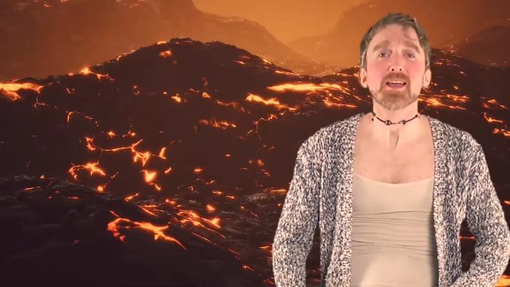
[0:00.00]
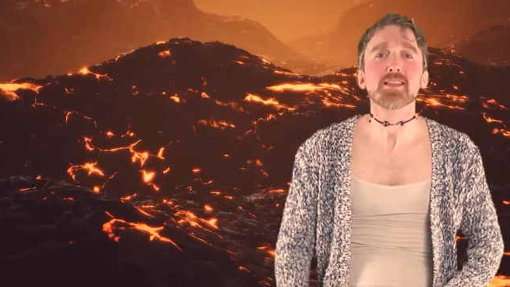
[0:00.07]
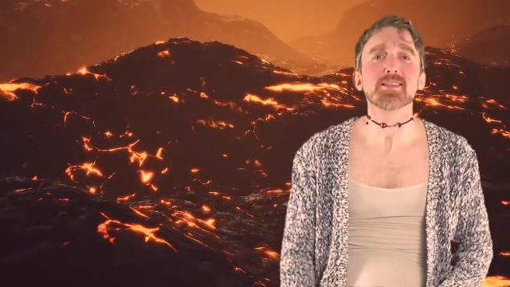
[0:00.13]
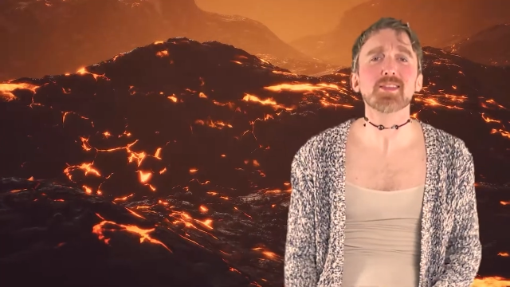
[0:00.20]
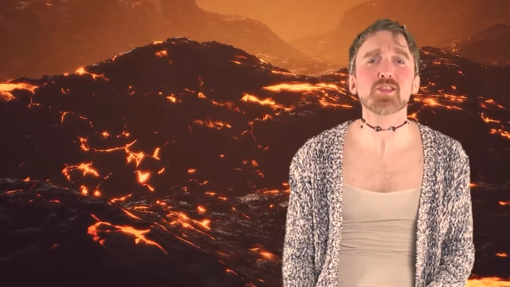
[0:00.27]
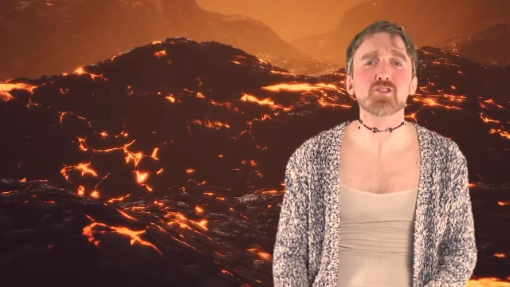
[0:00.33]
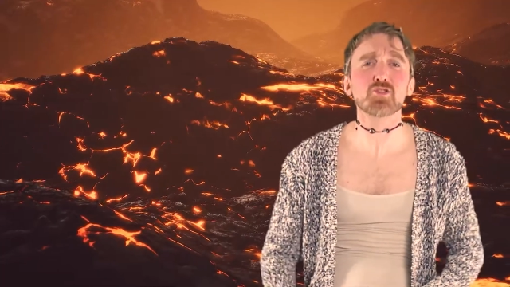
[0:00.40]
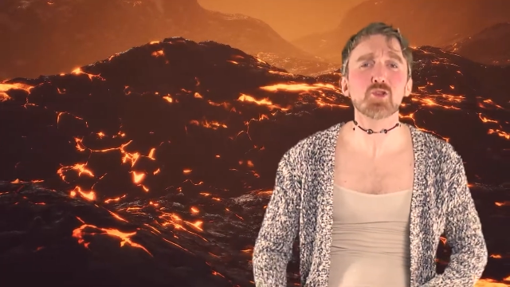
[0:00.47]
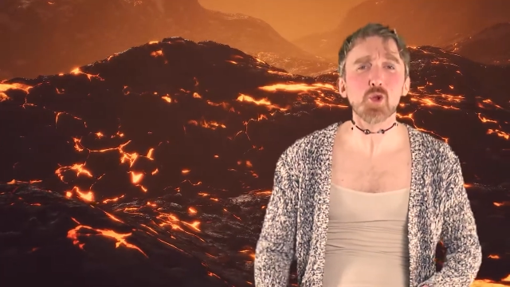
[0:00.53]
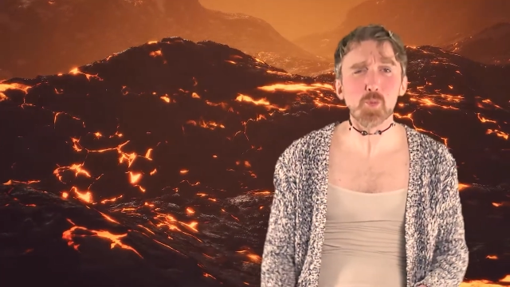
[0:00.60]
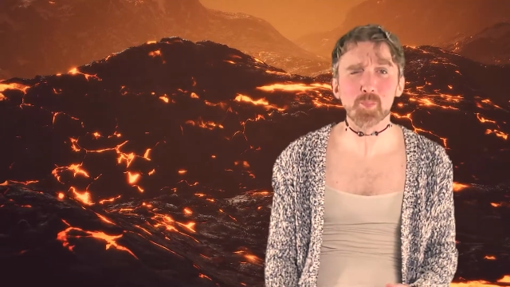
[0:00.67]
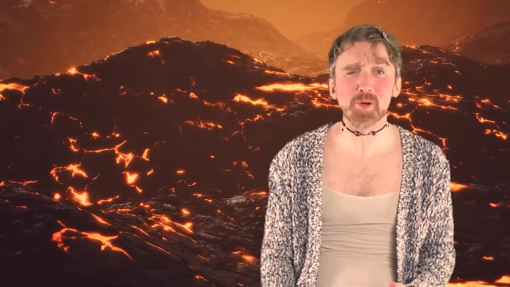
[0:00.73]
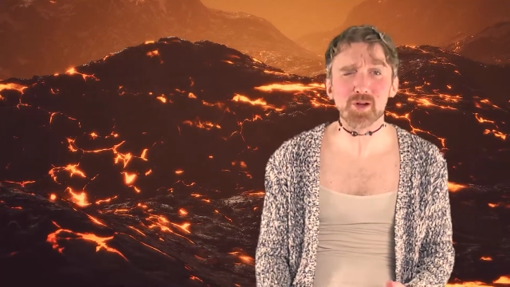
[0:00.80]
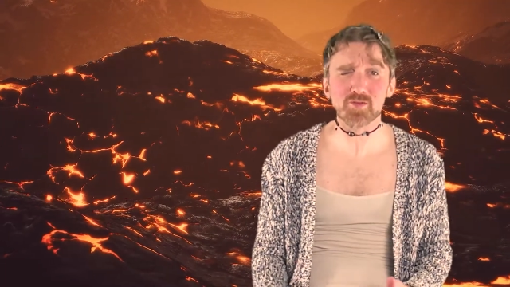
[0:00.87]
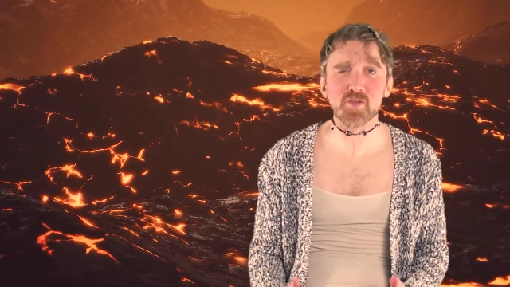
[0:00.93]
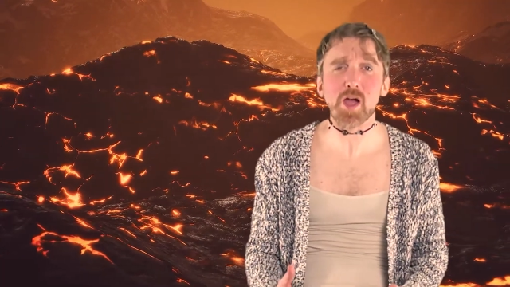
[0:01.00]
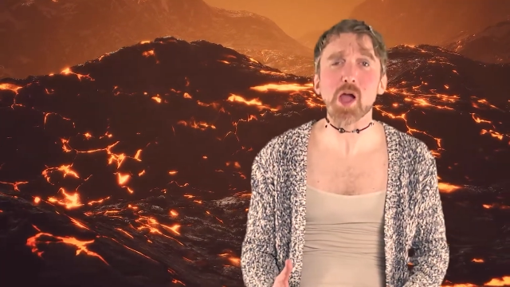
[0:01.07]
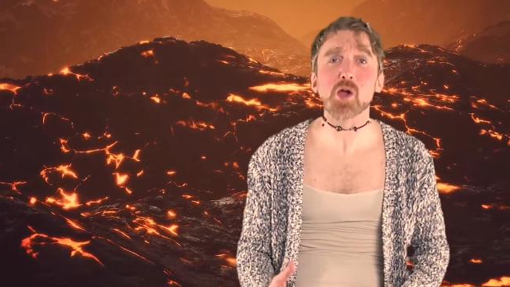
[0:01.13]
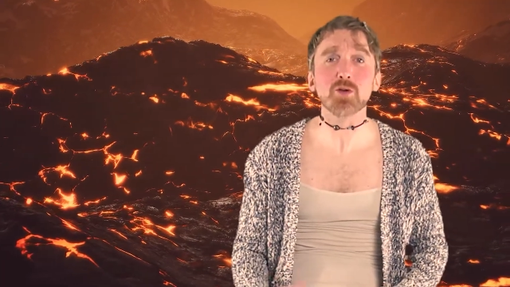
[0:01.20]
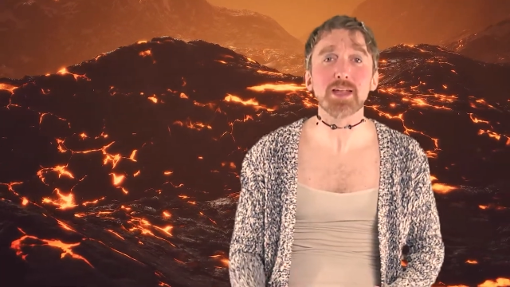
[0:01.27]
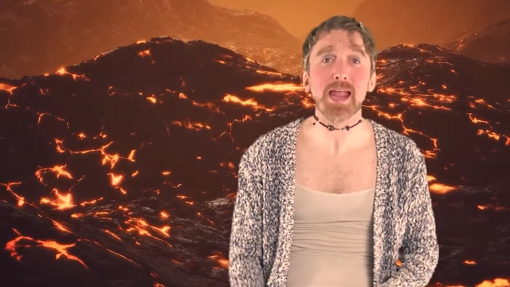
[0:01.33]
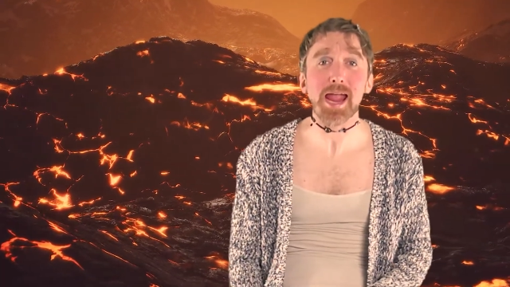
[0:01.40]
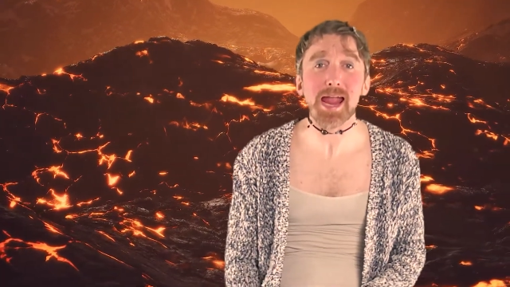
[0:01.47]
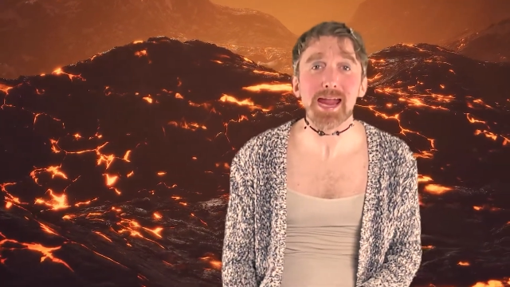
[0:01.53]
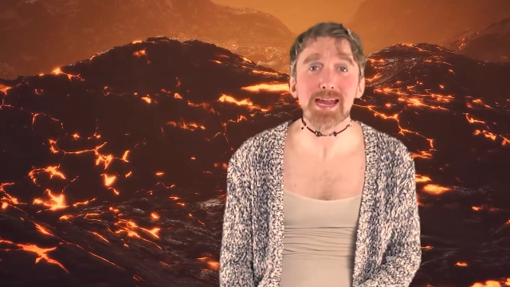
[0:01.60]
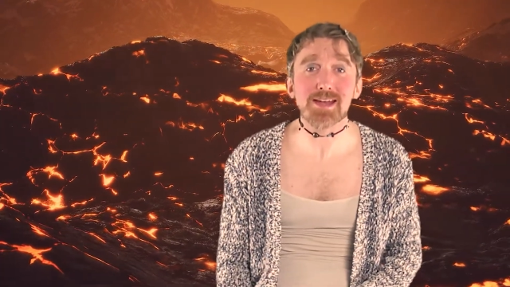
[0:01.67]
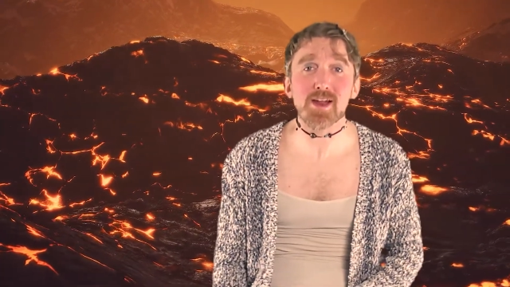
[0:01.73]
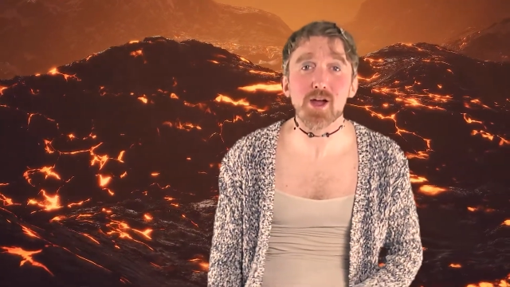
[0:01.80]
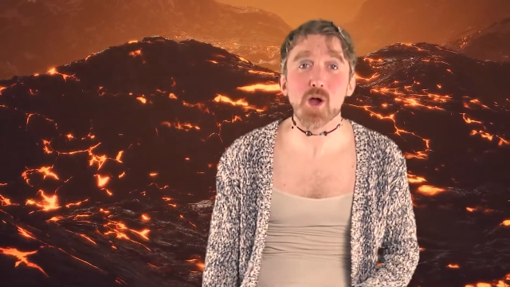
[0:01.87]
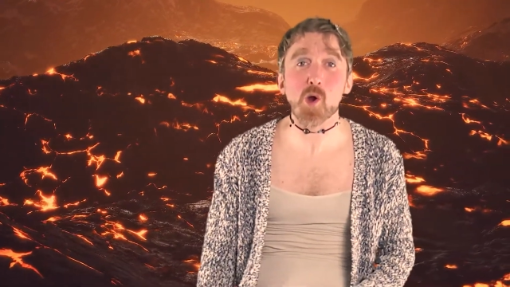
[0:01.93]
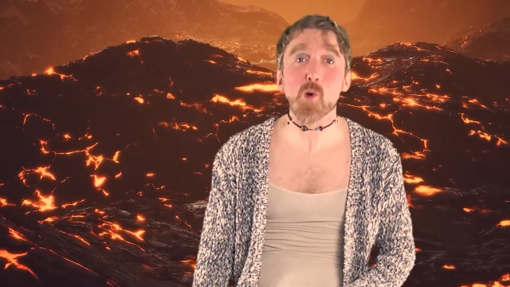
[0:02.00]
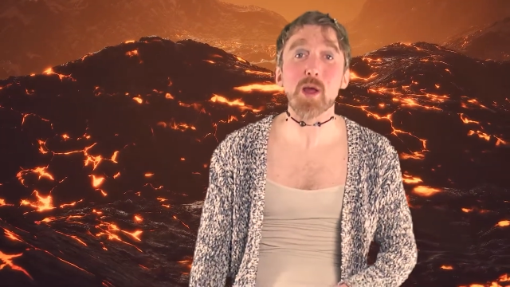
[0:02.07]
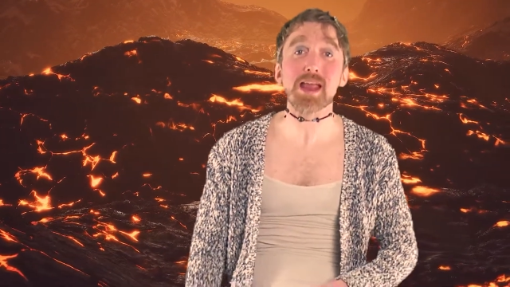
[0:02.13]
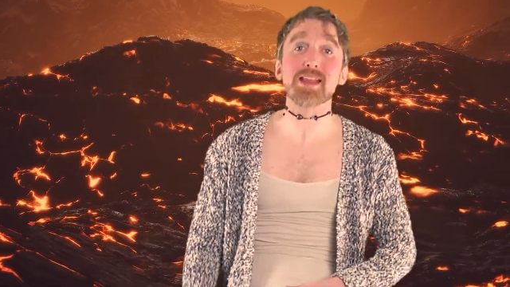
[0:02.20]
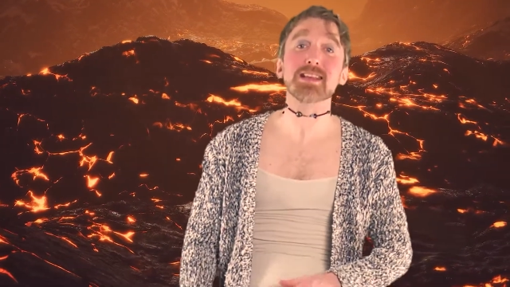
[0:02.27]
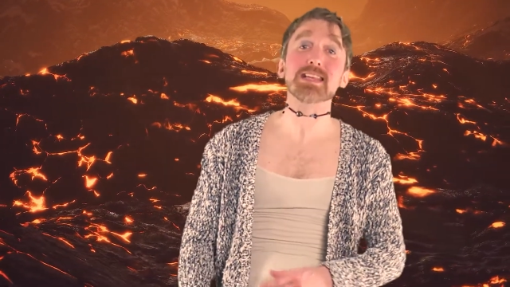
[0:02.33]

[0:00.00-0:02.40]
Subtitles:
The super volcano at